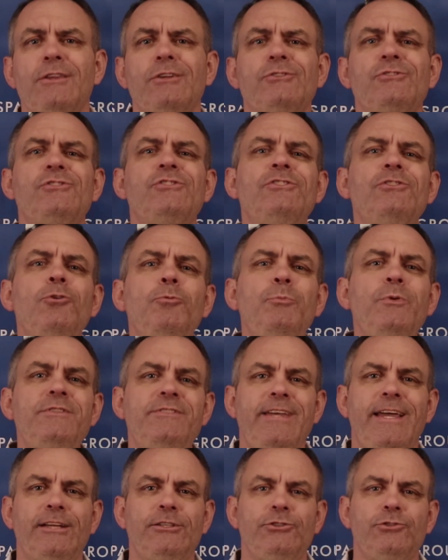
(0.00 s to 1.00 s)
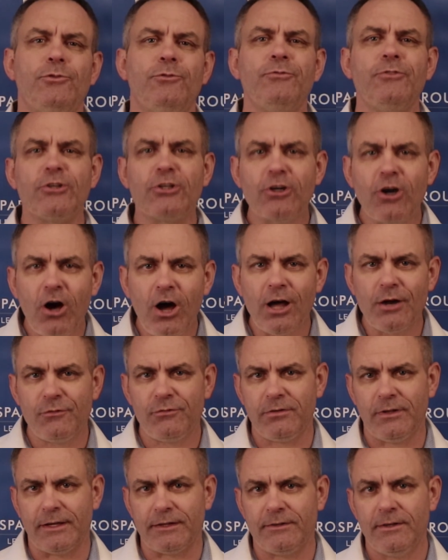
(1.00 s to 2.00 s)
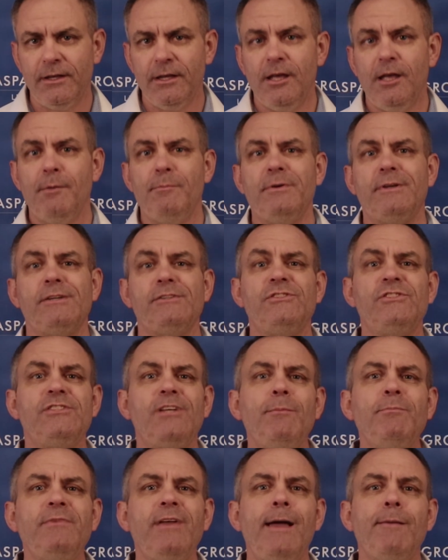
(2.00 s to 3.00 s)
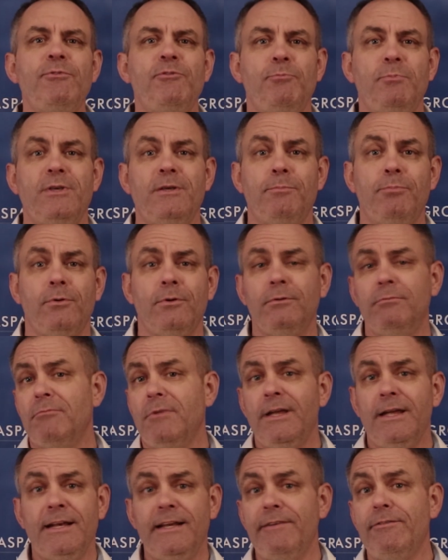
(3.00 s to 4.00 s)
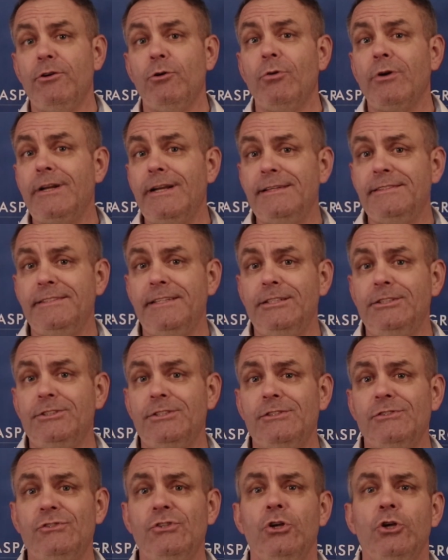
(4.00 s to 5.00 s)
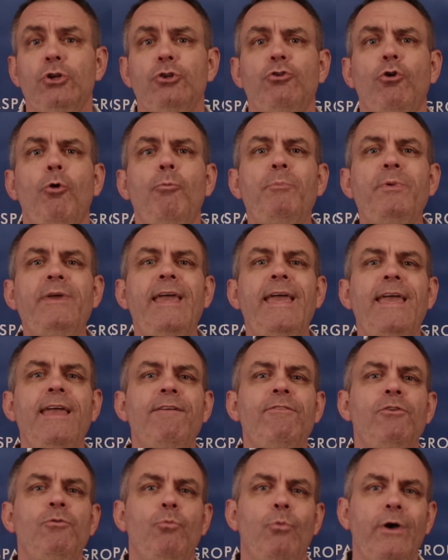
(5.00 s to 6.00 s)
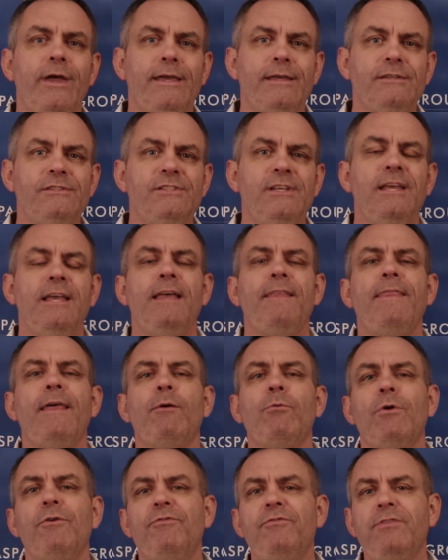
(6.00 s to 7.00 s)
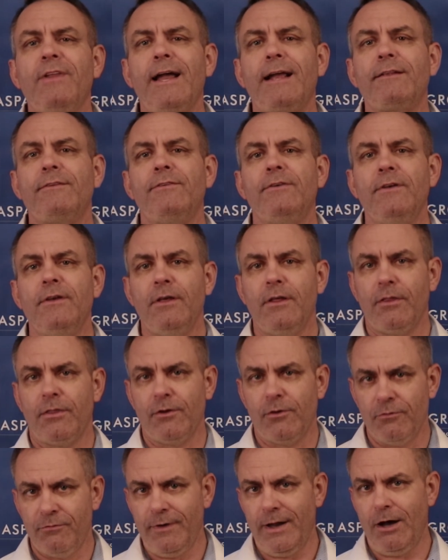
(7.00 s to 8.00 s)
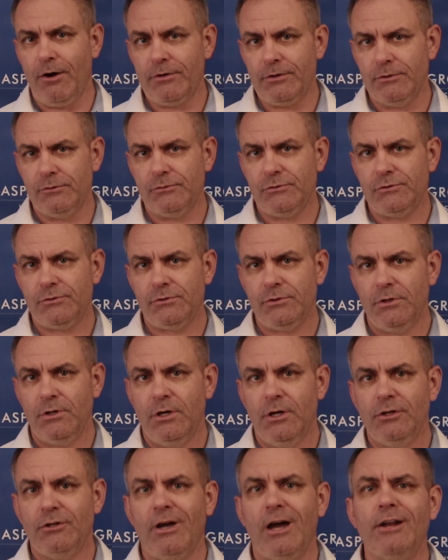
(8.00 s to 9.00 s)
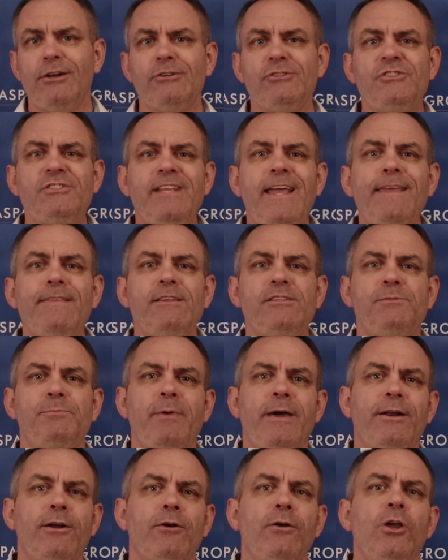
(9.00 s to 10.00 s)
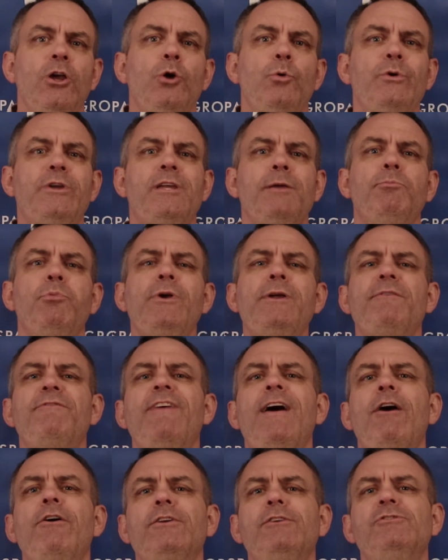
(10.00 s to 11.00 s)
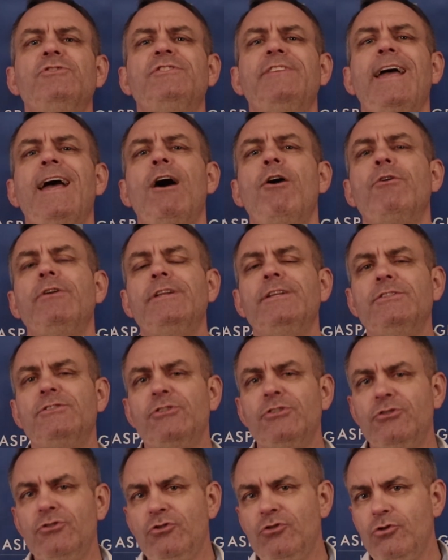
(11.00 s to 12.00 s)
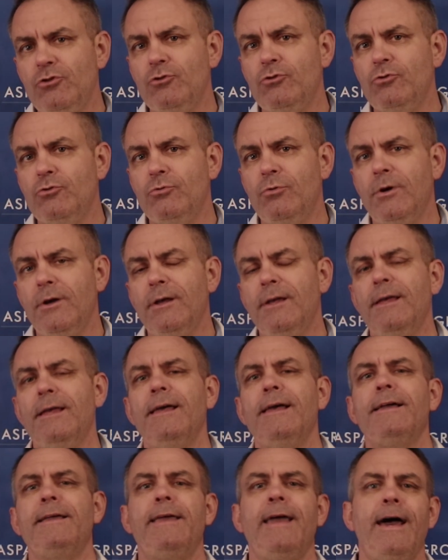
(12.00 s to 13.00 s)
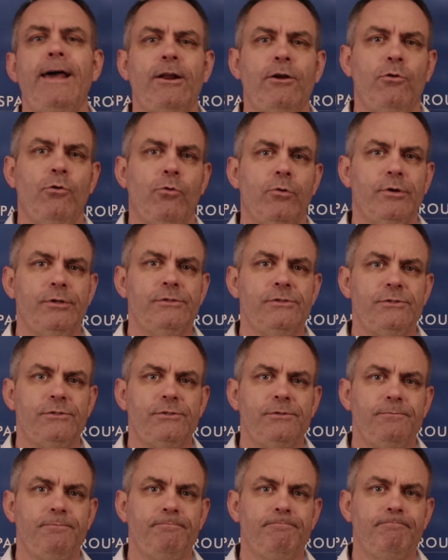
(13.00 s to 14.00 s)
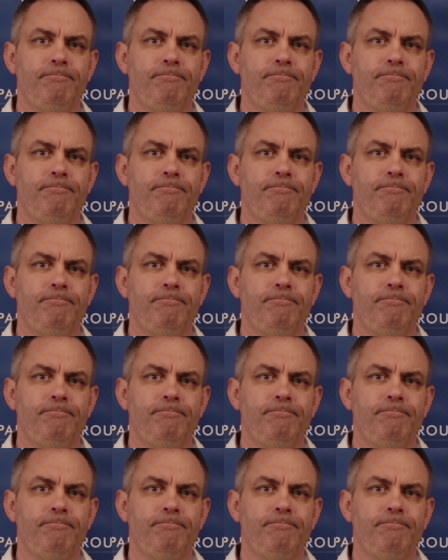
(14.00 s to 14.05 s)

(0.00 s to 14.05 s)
there's still potential for conflict because sometimes people and even organizations don't behave in ways that reflect their values. To understand this better, we can break values down into two categories.